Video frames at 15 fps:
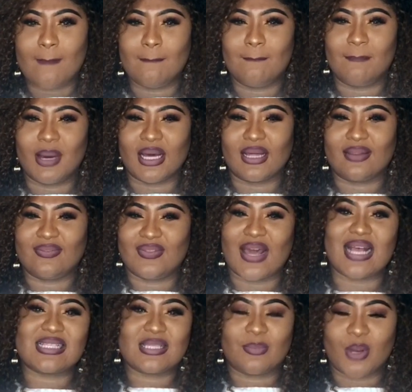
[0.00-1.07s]
but
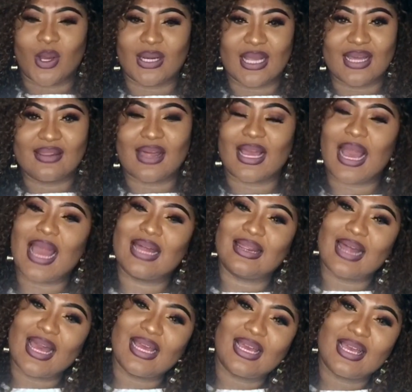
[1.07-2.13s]
that's about it. Like, I
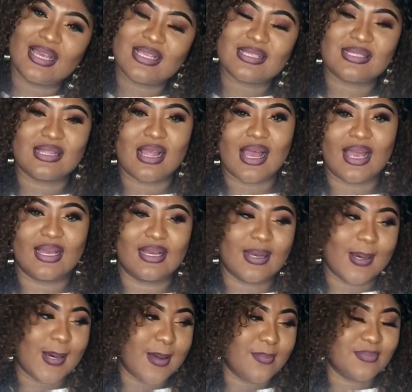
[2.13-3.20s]
like his like
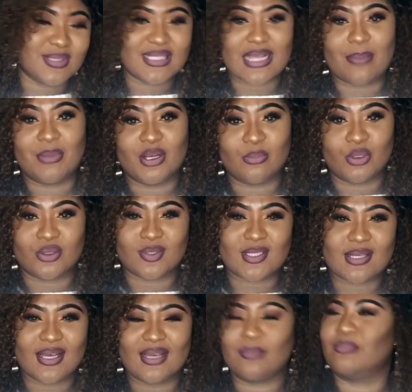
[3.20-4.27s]
Seven
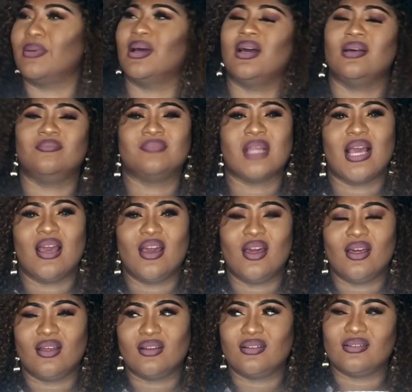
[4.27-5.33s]
music, but
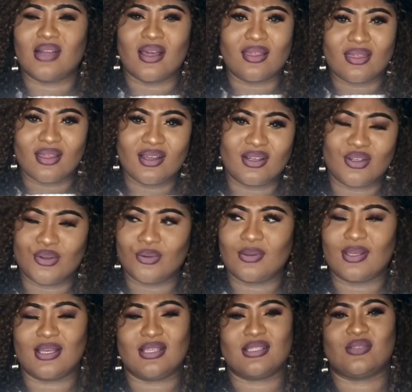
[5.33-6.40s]
nothing new
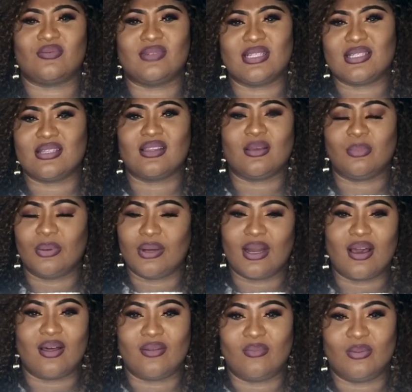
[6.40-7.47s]
that he's recently put
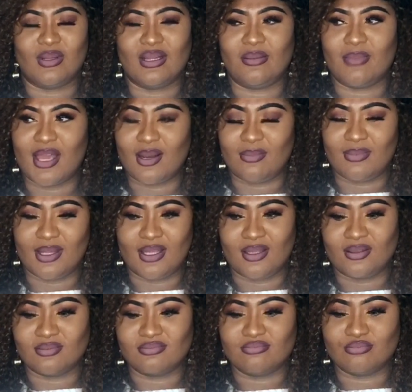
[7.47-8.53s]
out really made
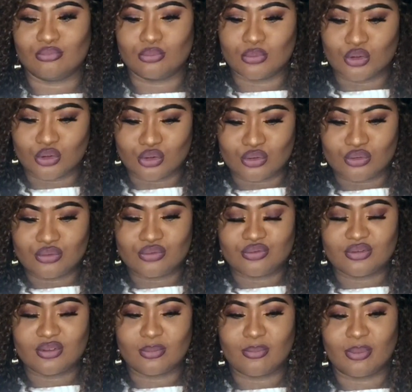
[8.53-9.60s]
me
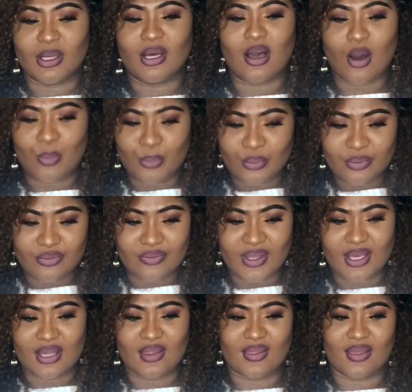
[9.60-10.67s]
move. But I'll put
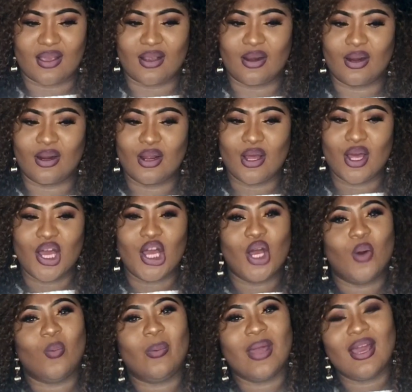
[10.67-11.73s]
Ferre there.
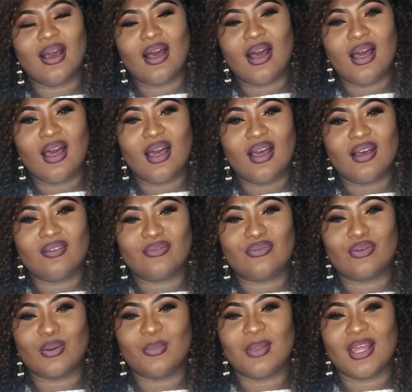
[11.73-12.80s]
Wera,
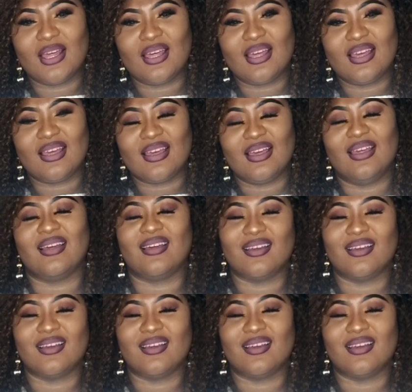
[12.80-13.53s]
for me,